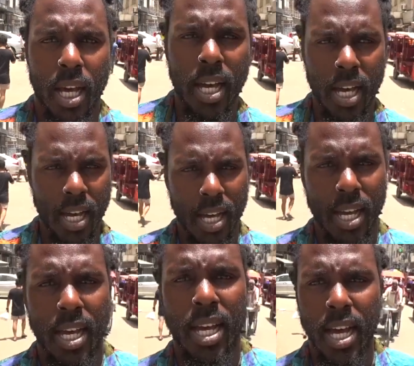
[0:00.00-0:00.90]

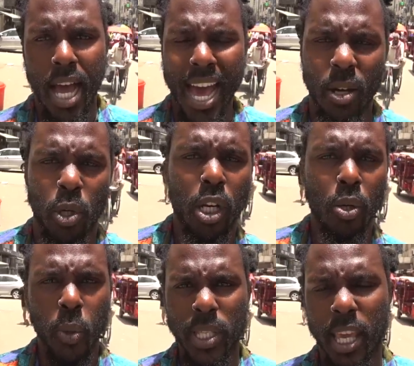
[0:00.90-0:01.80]
And I want to go
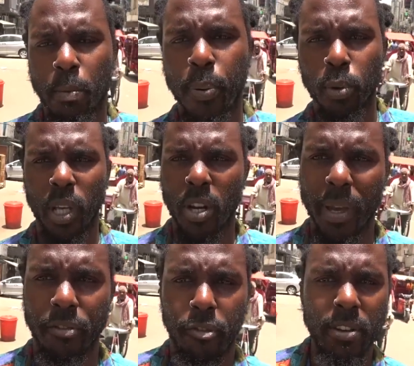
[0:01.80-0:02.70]
to a temple, so I want to
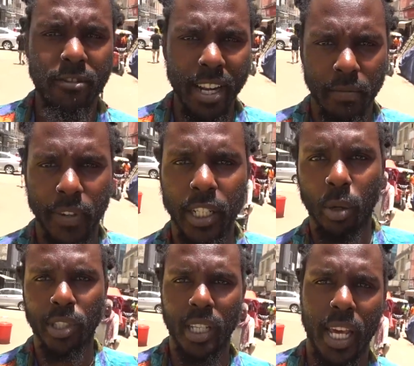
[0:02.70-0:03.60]
make three random
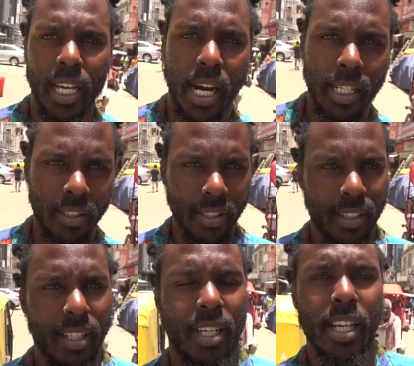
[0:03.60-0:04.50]
videos today, guys.
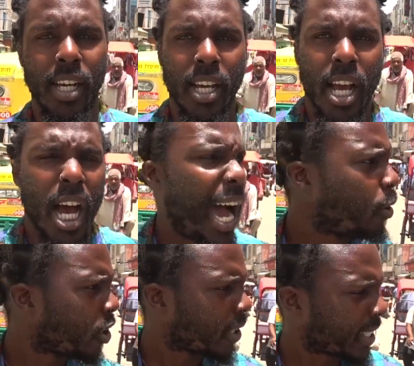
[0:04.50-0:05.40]
How
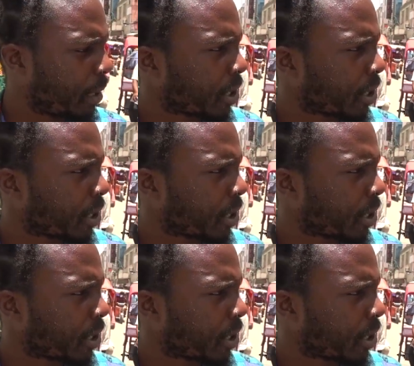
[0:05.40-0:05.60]
did you sleep?